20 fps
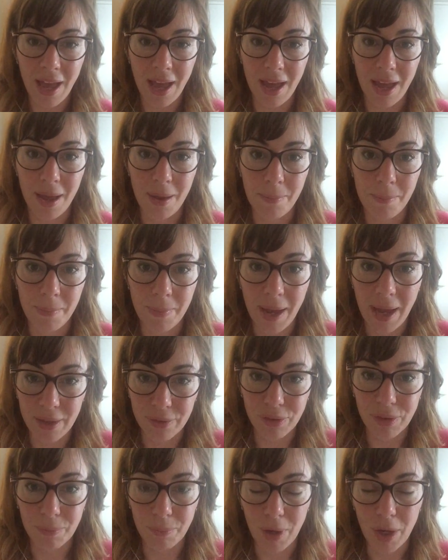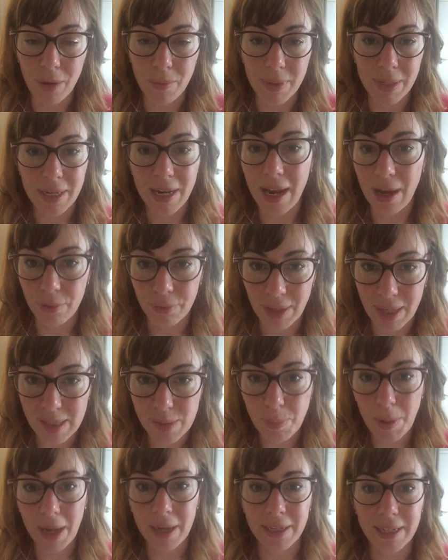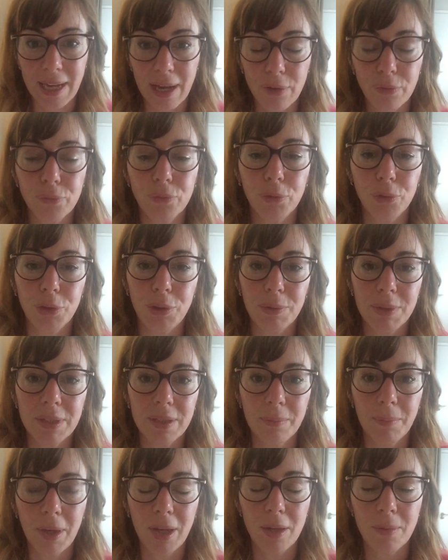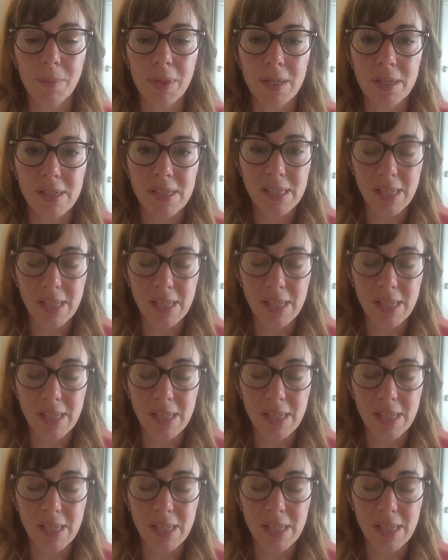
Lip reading: at the moment, how that's panning out for you at the moment.